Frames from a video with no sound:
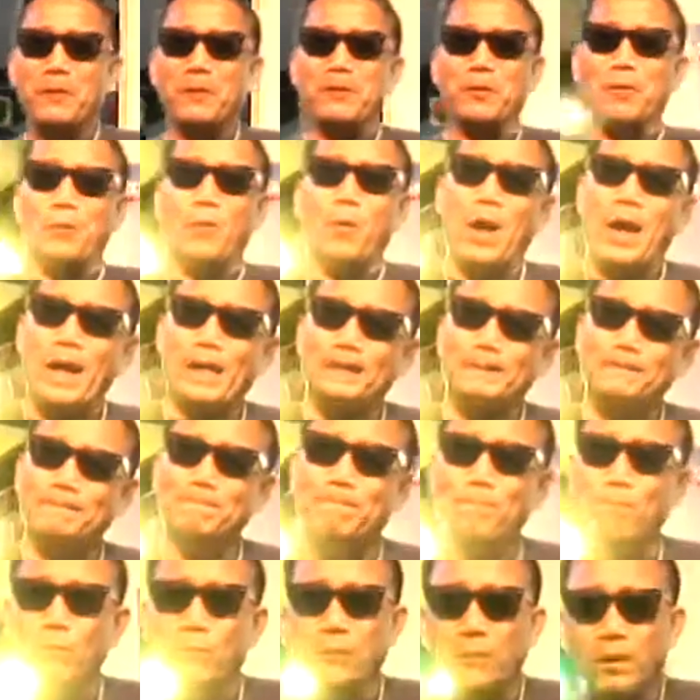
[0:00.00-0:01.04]
know why?
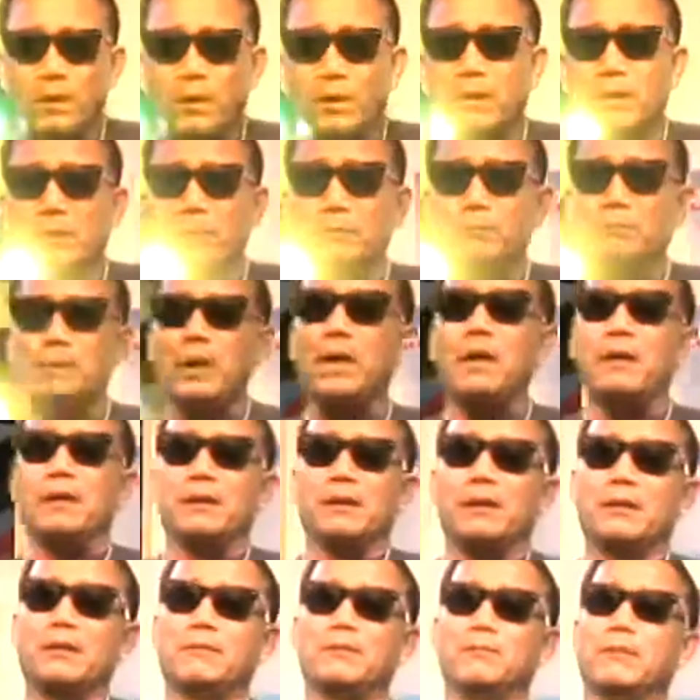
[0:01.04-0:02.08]

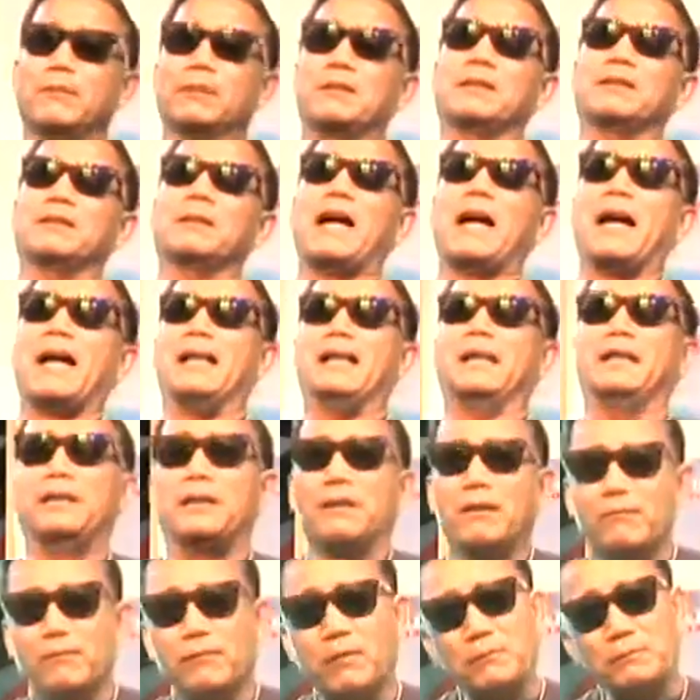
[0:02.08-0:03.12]
Because I,
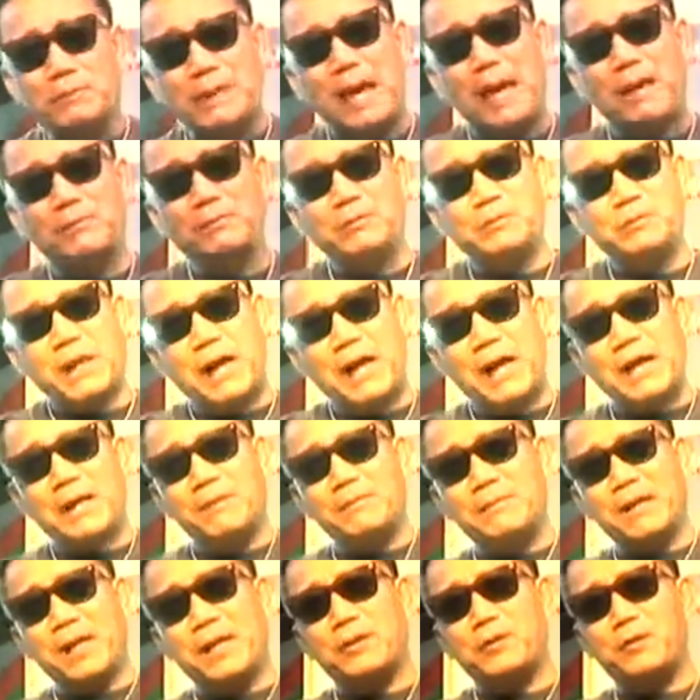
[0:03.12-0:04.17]
from time to
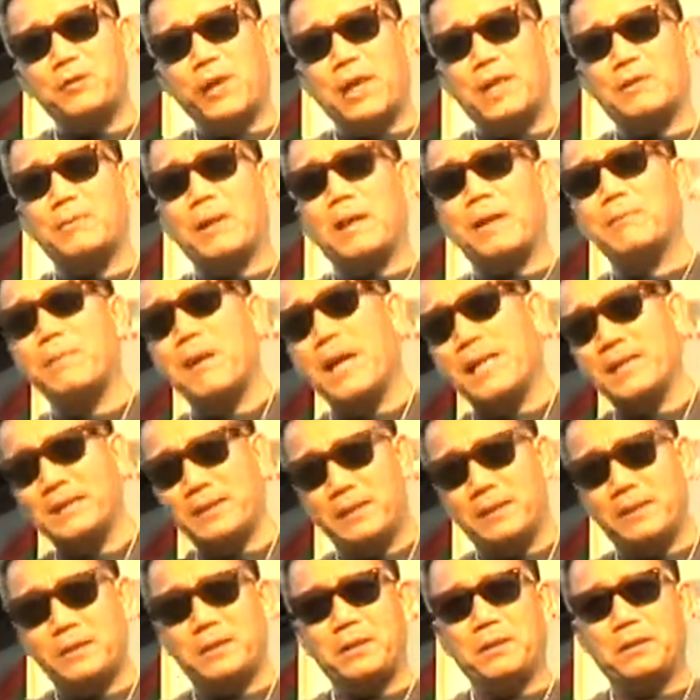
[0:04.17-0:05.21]
time, I try my
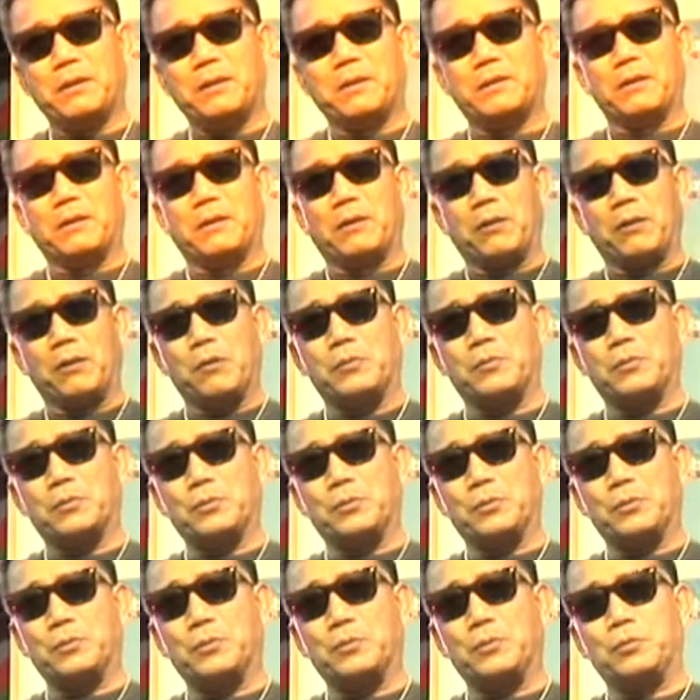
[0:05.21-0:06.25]
best, you know,
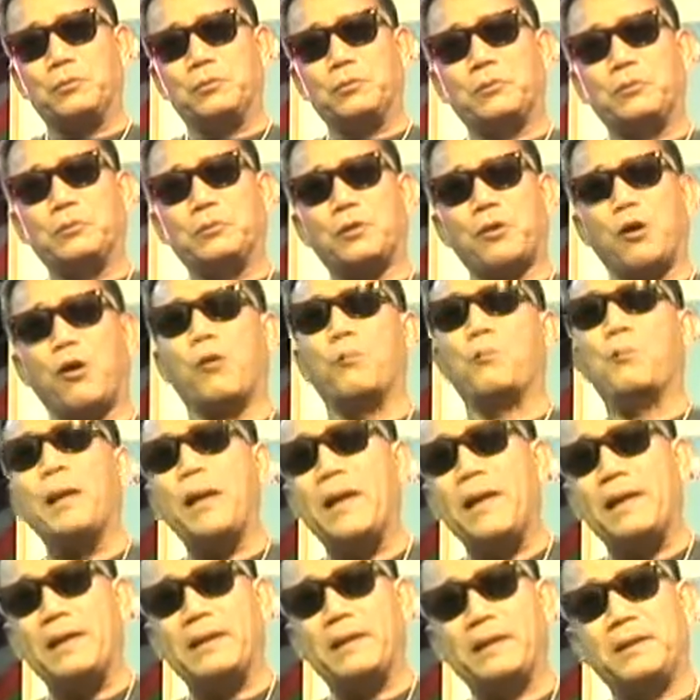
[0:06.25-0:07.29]
to
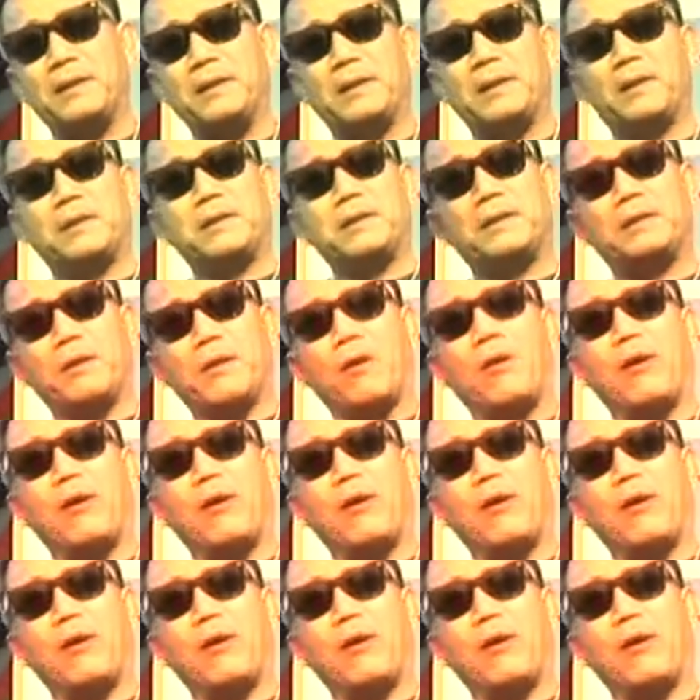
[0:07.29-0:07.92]
obey the